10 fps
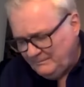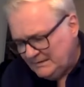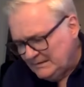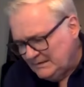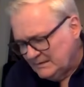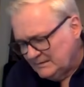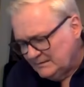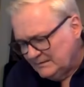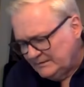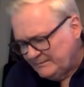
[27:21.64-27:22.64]
big
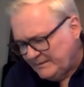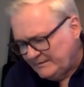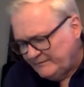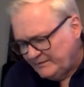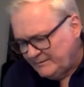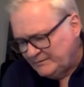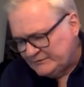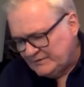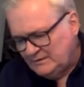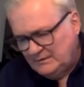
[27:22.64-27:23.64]
independent
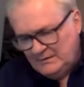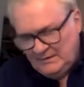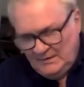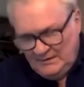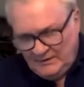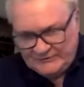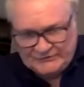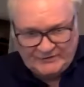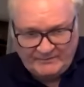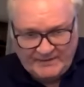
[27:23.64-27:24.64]
variables that cause
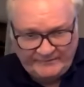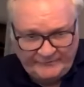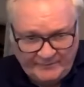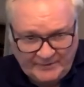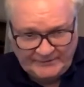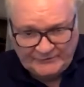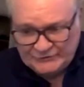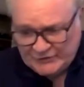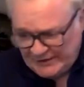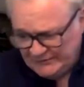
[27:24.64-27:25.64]
the demand for money to
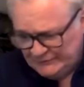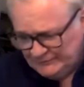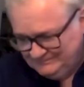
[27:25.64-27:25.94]
change?